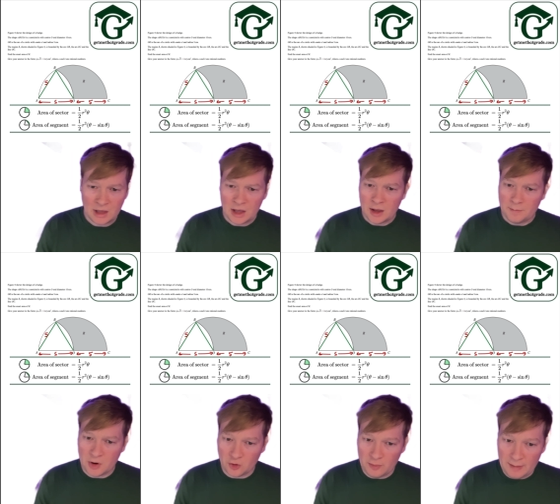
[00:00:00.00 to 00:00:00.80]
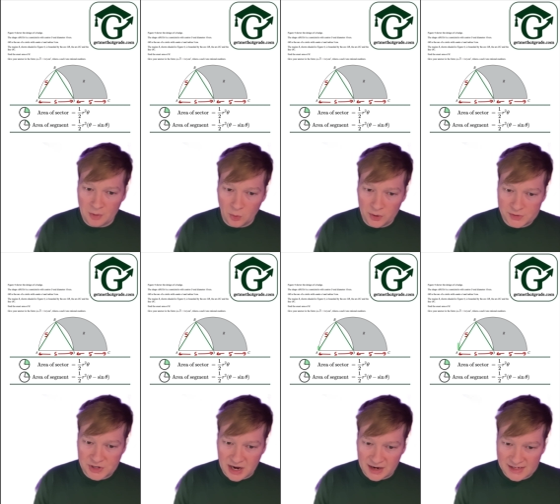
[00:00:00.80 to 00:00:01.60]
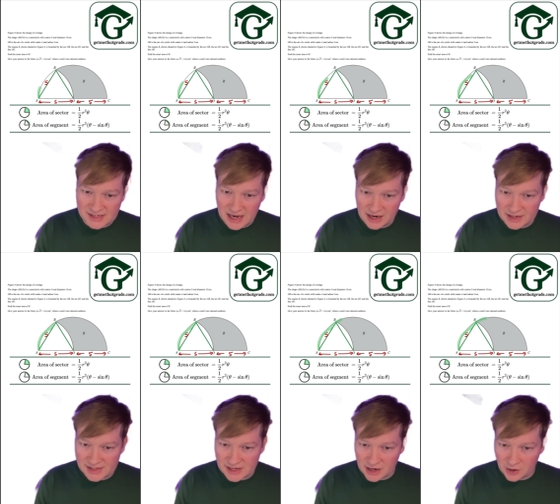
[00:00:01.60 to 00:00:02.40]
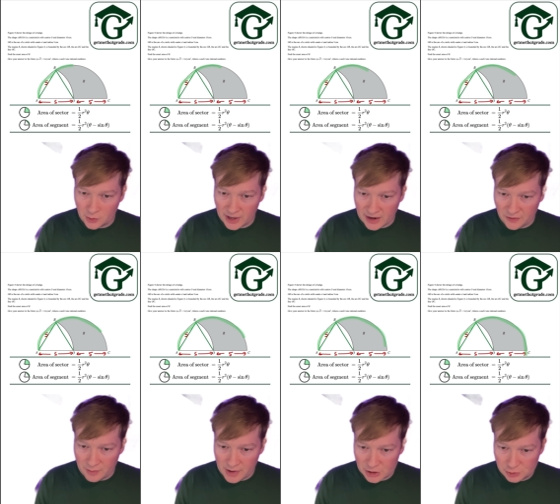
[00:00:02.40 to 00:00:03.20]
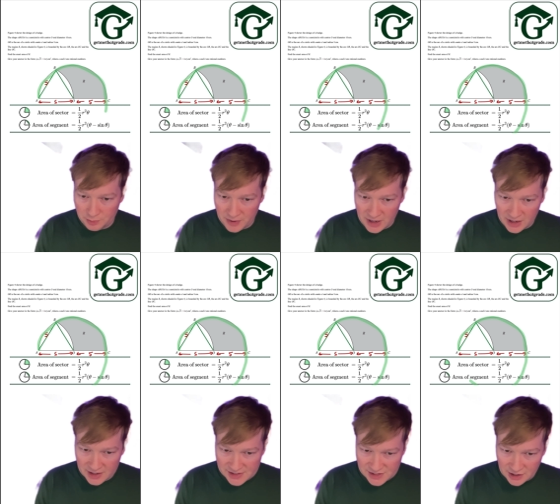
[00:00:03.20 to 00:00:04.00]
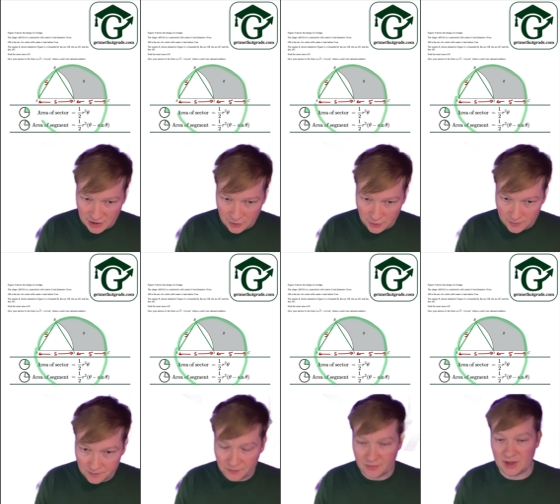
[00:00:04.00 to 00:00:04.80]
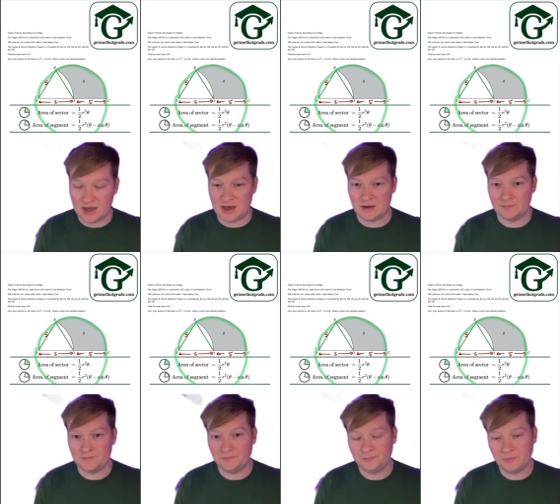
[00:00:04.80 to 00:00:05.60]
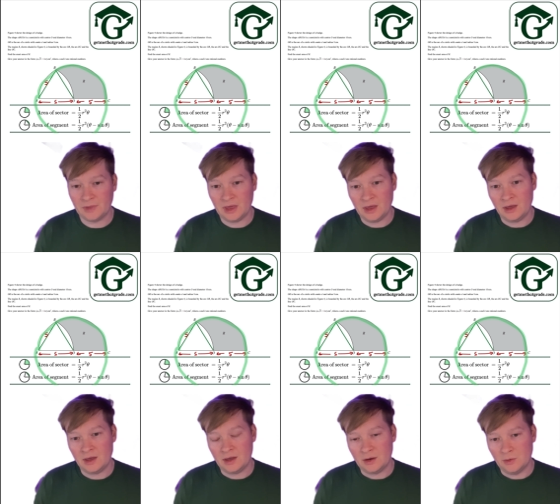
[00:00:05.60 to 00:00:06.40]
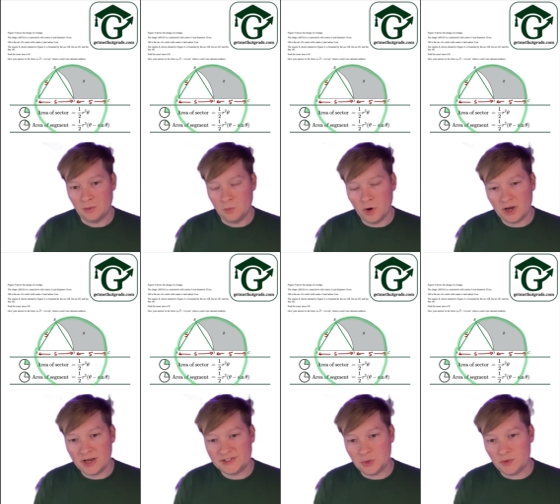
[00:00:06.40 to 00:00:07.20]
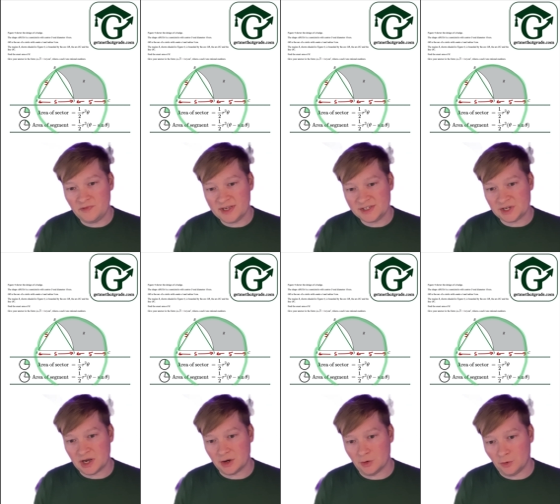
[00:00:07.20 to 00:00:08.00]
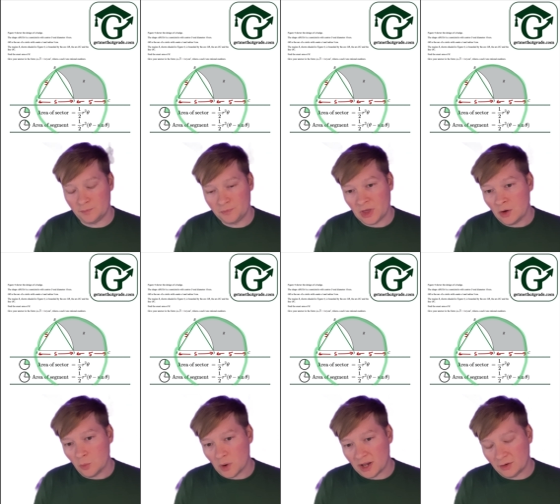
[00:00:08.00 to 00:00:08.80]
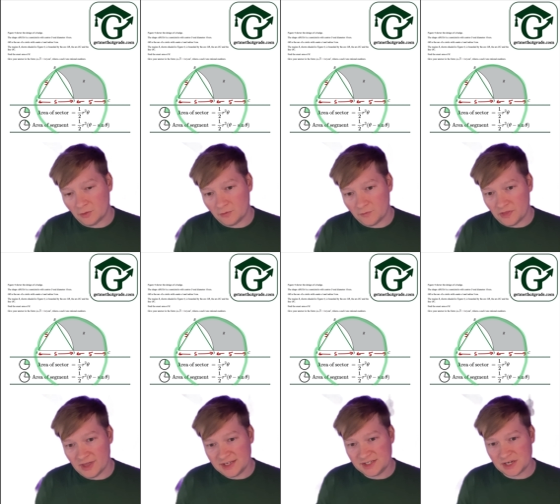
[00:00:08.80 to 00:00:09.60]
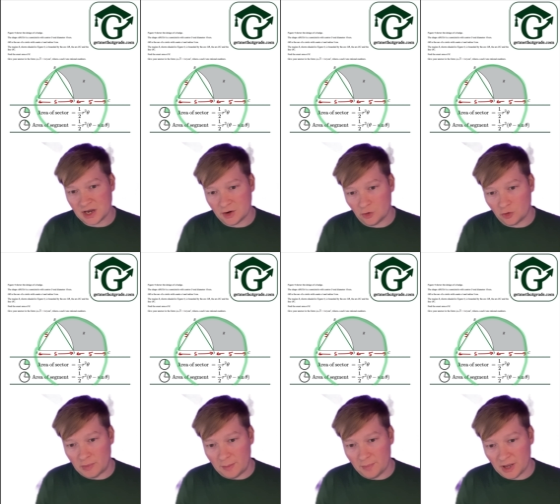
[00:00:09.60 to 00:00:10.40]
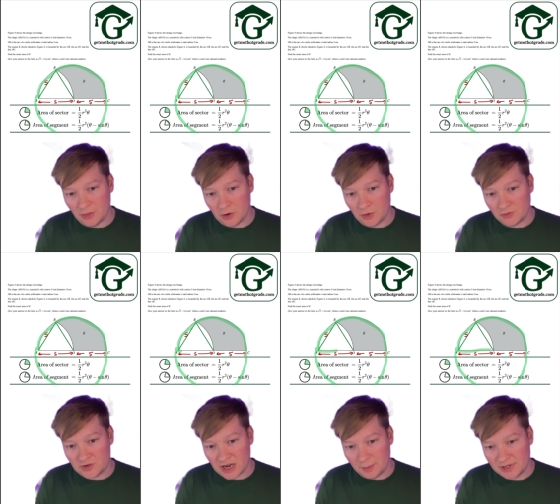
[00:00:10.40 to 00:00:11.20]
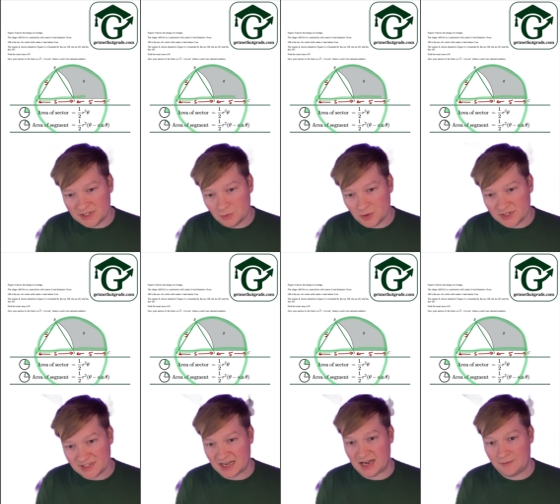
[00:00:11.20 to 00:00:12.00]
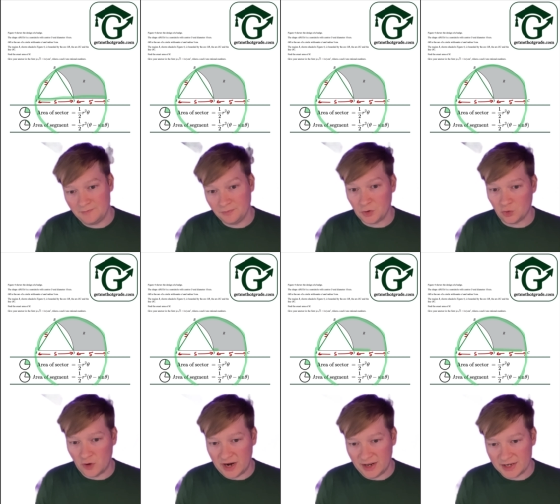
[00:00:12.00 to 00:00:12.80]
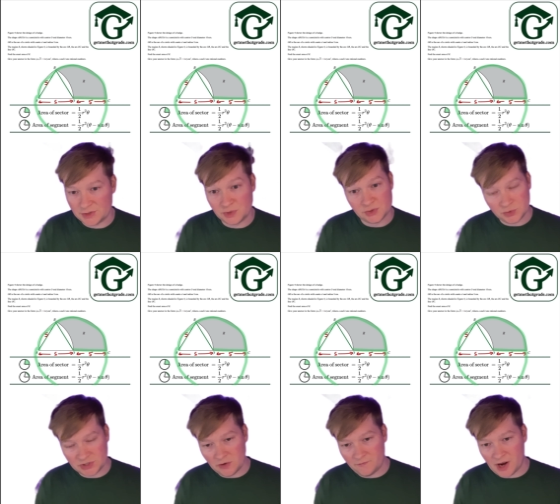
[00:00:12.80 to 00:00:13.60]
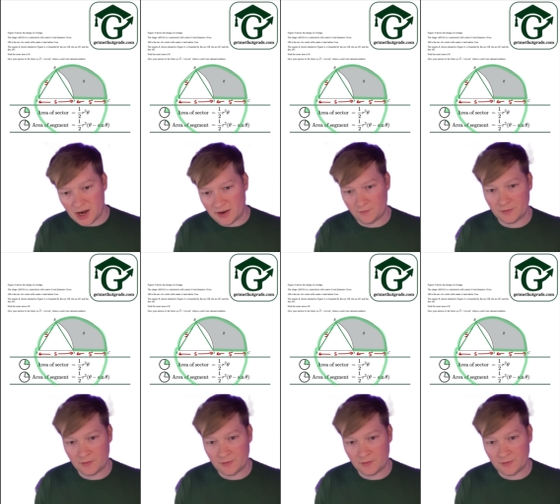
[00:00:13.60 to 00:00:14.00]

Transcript: But remember, we also had a second circle. We had the much bigger circle here. What can I do with this circle? Well, for this circle, remember the diameter was 10, the radius was also 5.